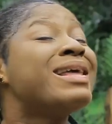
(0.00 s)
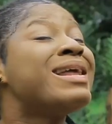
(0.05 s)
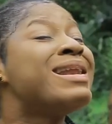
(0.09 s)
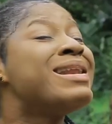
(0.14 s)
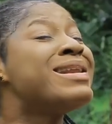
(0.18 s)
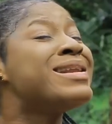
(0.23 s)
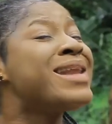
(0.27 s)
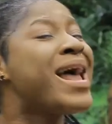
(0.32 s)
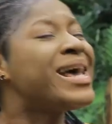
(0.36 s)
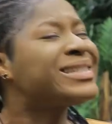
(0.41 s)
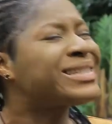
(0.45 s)

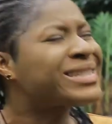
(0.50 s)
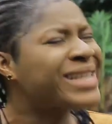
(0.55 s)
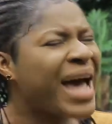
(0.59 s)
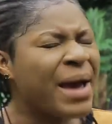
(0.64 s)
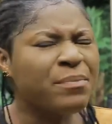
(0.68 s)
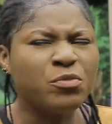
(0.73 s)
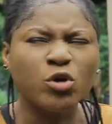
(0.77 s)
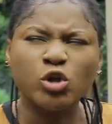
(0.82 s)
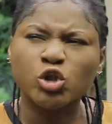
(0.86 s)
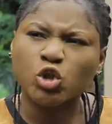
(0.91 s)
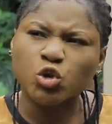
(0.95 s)
The next
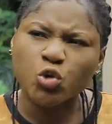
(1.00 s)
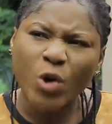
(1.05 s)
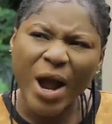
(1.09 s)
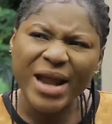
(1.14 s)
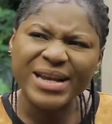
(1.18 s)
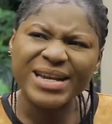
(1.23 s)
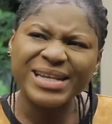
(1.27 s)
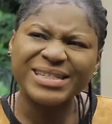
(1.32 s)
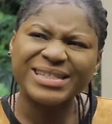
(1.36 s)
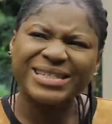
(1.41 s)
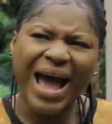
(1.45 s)
time you
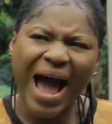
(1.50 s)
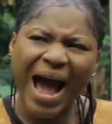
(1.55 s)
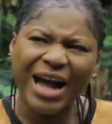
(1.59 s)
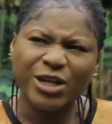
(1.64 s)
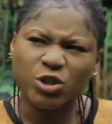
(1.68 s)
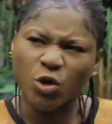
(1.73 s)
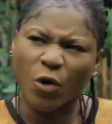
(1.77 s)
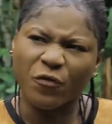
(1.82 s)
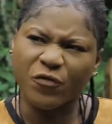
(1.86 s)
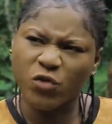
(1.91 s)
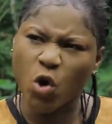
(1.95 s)
try this
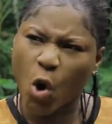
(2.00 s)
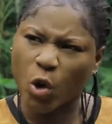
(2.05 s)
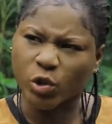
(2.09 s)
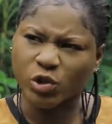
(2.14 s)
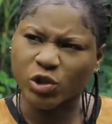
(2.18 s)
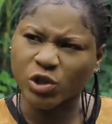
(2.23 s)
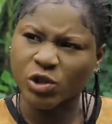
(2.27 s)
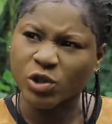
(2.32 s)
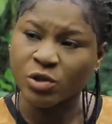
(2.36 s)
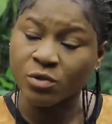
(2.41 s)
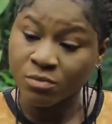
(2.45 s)
act of
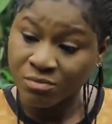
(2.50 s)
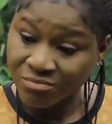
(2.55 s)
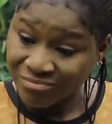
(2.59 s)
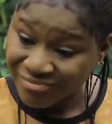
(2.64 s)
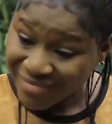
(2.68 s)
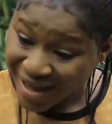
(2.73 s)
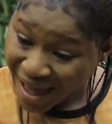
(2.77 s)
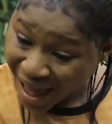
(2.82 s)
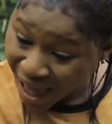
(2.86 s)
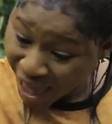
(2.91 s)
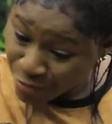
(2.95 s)
yours,
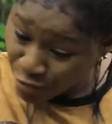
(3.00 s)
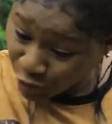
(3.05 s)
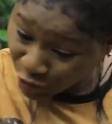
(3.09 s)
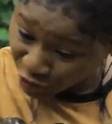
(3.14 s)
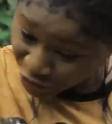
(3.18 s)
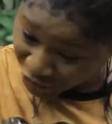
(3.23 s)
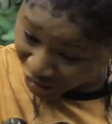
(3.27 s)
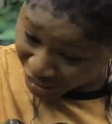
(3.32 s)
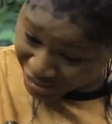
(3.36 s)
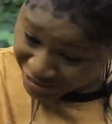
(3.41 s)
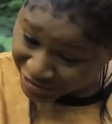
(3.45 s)
I
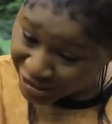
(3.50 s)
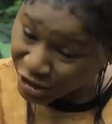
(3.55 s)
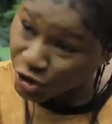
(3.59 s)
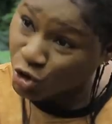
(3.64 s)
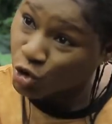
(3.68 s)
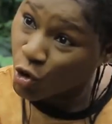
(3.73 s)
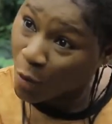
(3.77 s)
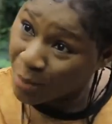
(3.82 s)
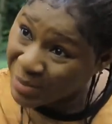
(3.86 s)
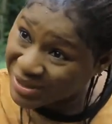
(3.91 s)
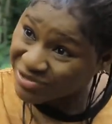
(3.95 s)
will change
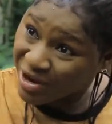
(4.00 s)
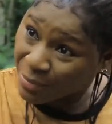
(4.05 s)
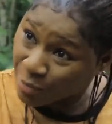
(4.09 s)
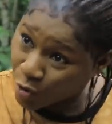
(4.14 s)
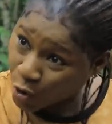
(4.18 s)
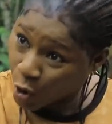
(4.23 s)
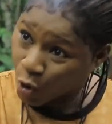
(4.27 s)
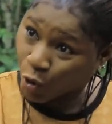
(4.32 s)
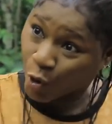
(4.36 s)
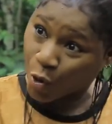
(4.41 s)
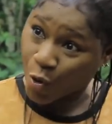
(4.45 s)
this your
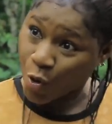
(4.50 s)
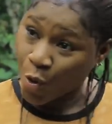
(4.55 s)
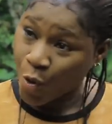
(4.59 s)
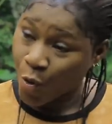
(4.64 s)
miserable color.